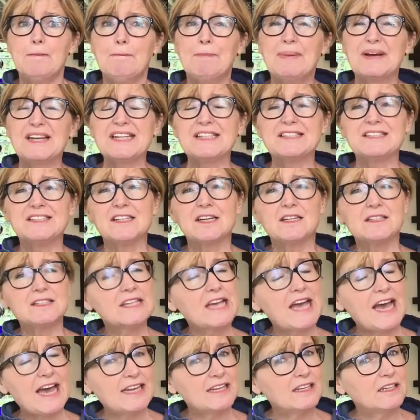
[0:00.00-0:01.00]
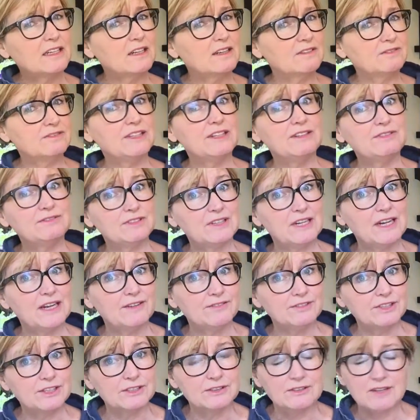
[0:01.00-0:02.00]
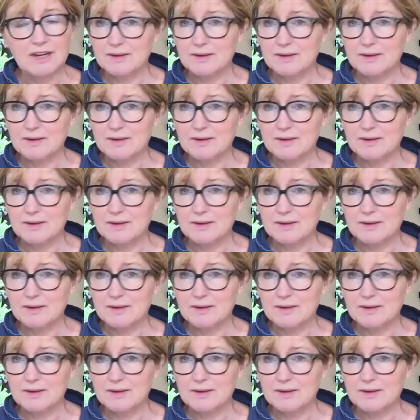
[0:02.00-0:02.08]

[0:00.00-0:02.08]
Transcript: but it does add a lovely flavor.